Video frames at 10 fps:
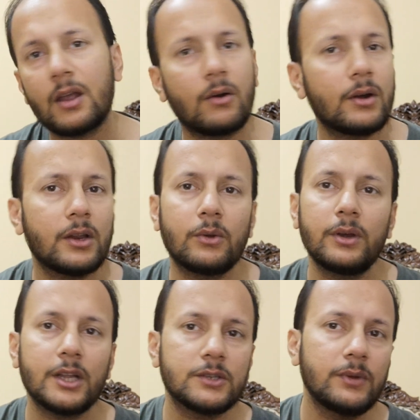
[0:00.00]
According to In
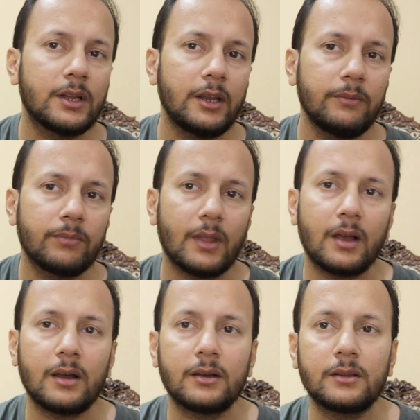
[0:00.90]
Touch Weekly,
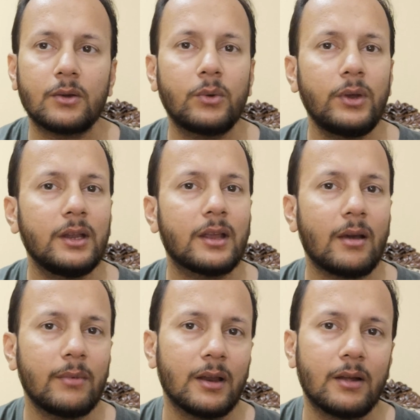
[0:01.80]
the Queen
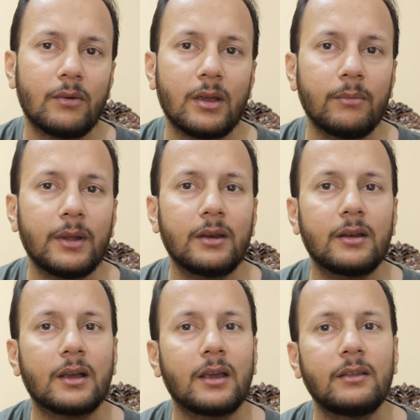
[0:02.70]
Camilla recommended
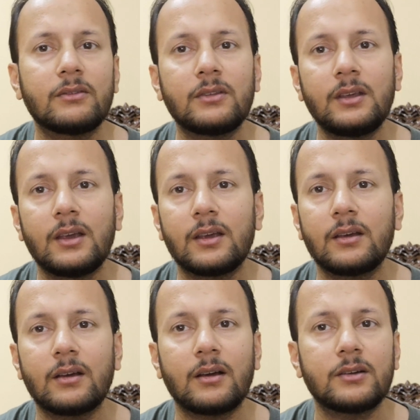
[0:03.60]
against seeing
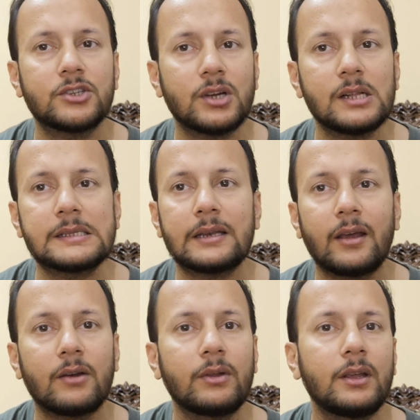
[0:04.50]
Charles and
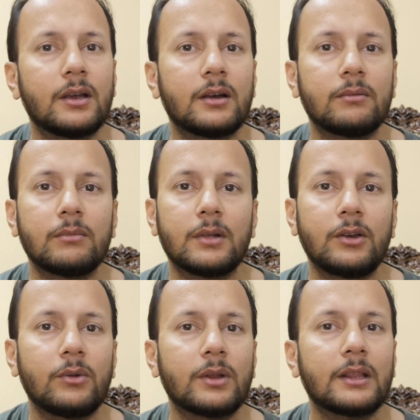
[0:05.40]
Harry
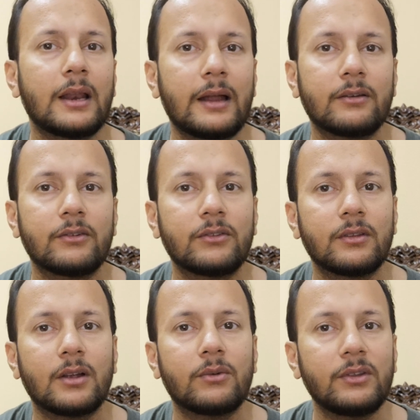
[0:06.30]
during the latter's
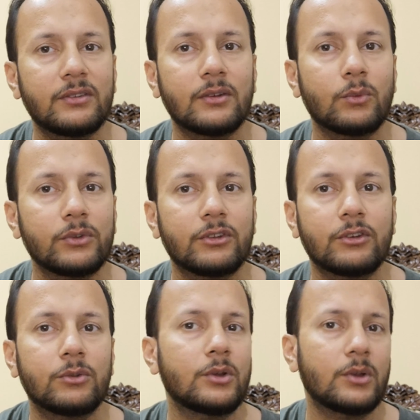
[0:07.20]
recent visit
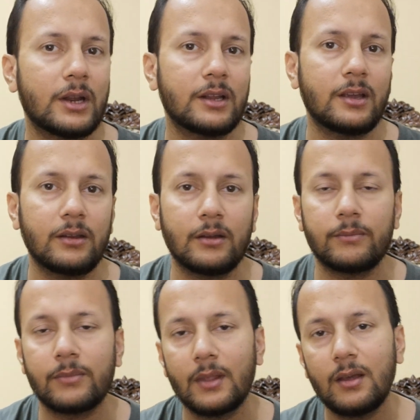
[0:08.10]
to the United Kingdom.
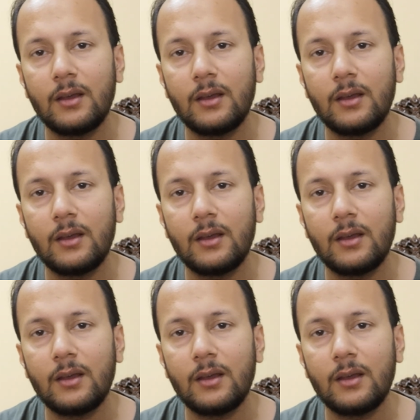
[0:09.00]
